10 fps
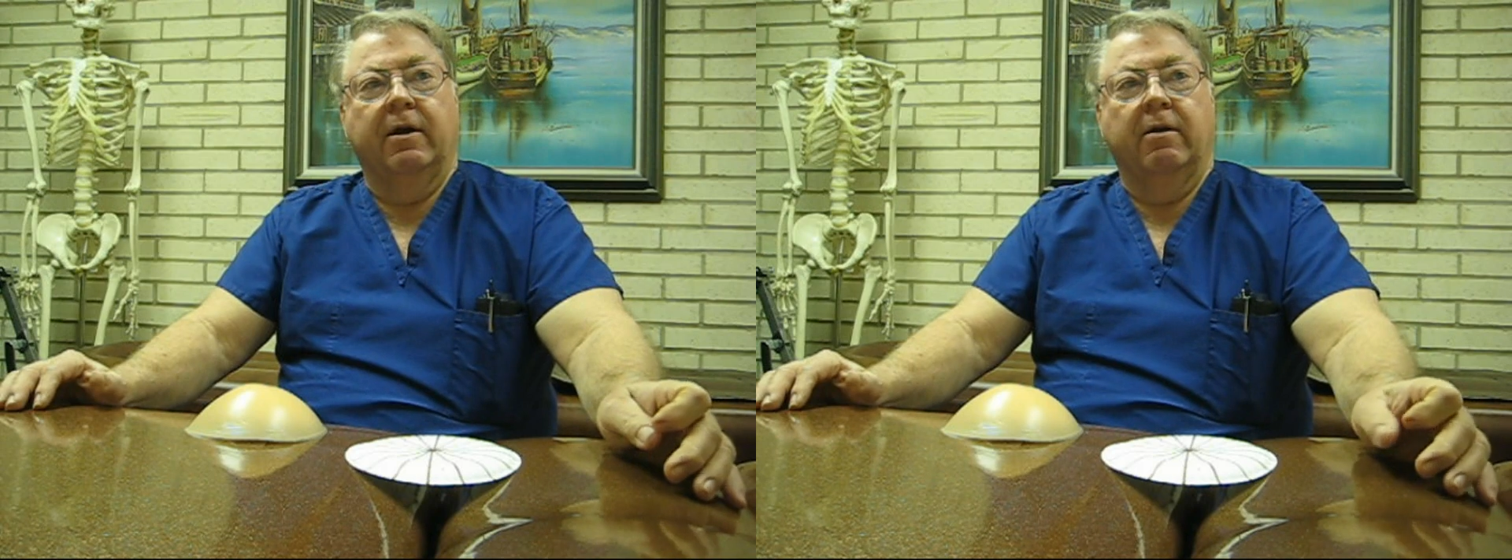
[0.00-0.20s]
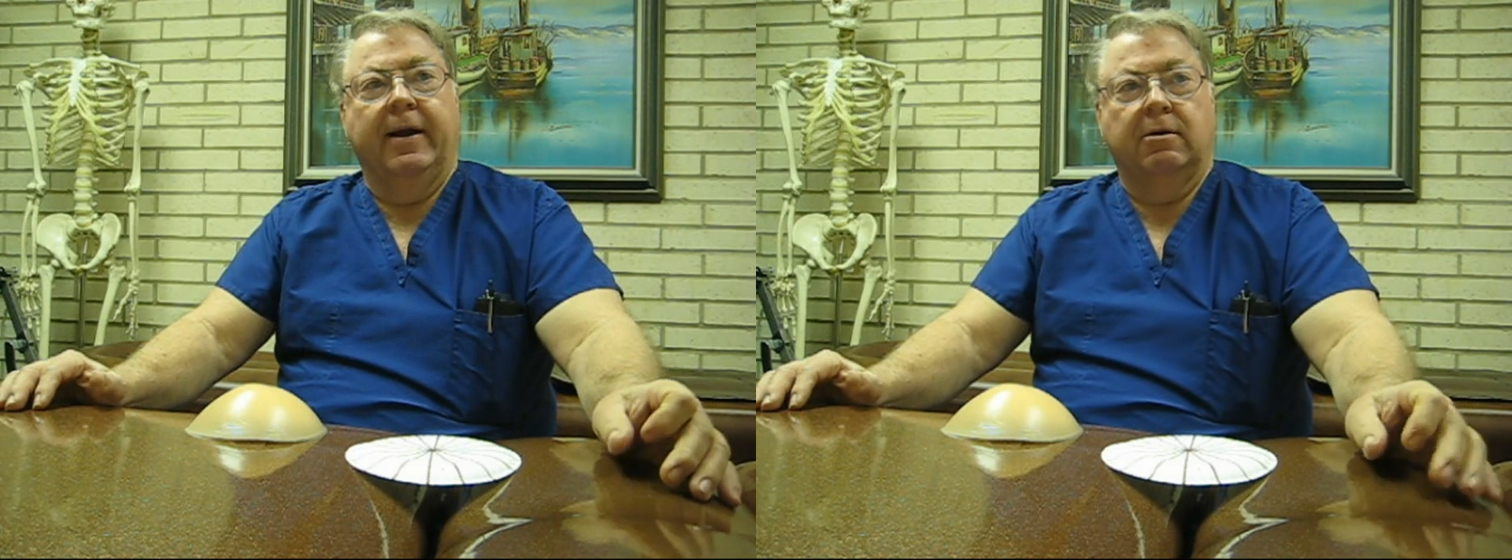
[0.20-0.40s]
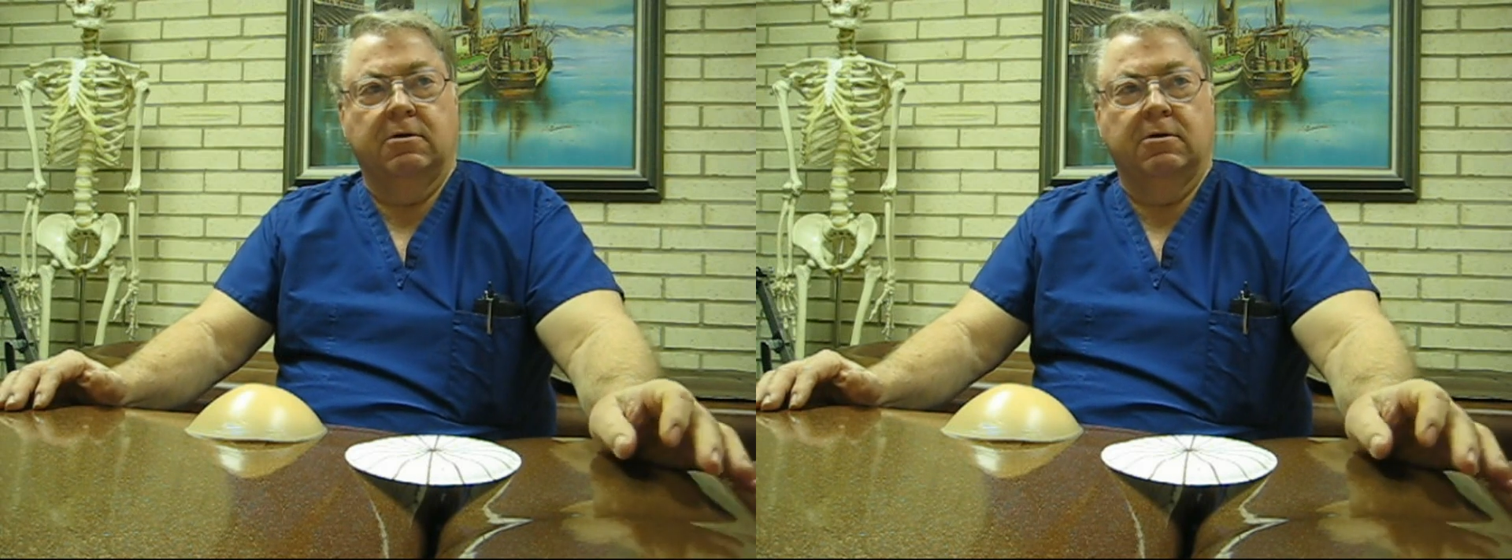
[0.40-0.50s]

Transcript: figure out